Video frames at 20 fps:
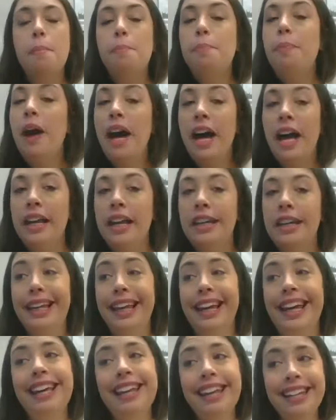but
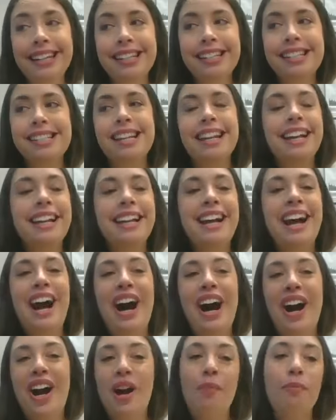kids
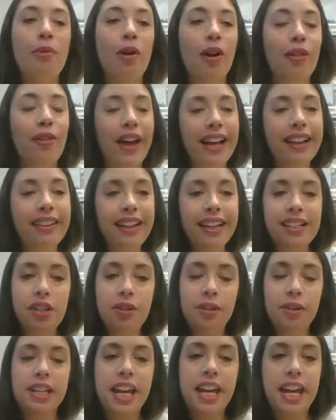are more likely to
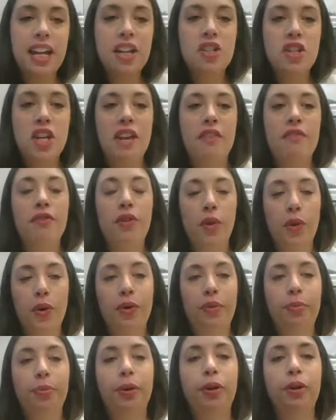engage in
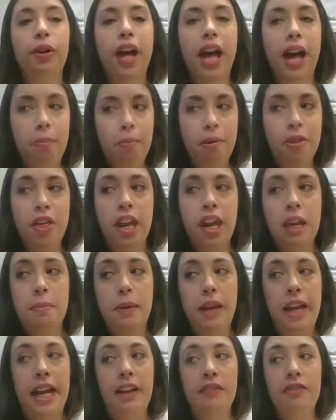vulnerable, empathetic
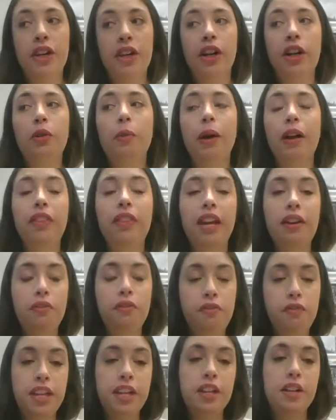behavior when they
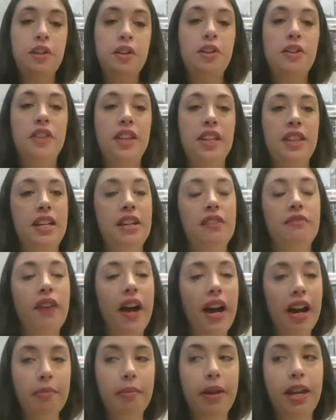feel that the
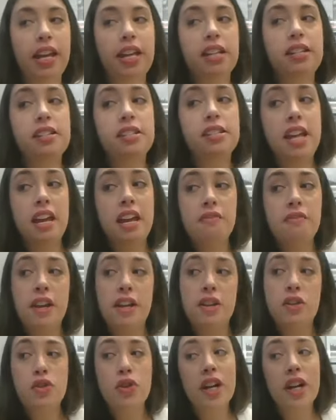environment is safe
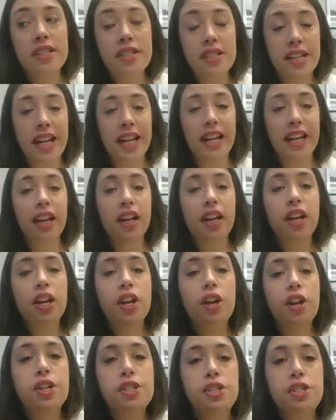and trusting.
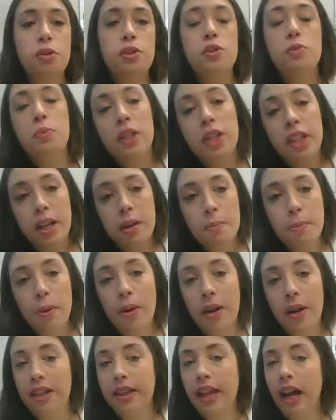So it's really
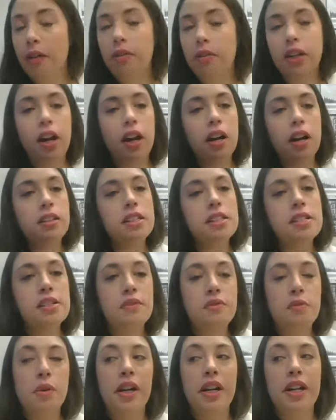important that regardless of
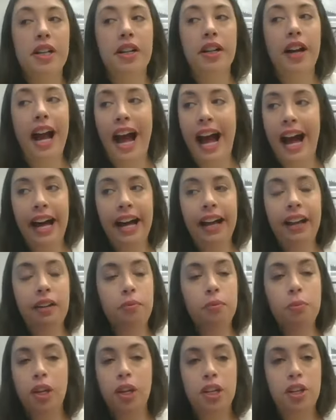where you're at
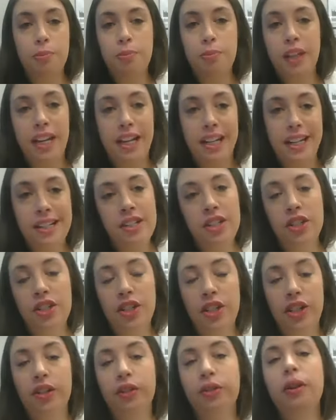and what you're planning to
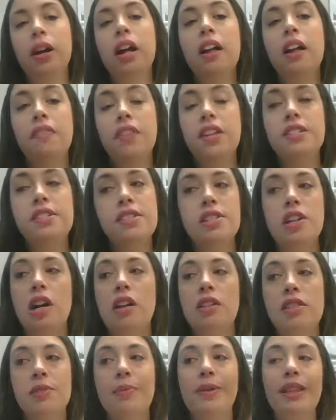do, this
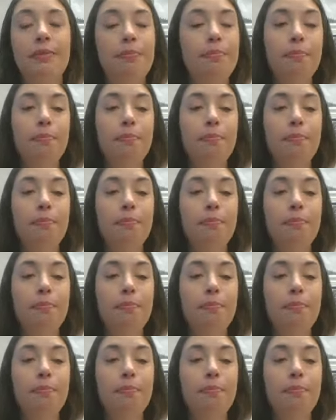starts with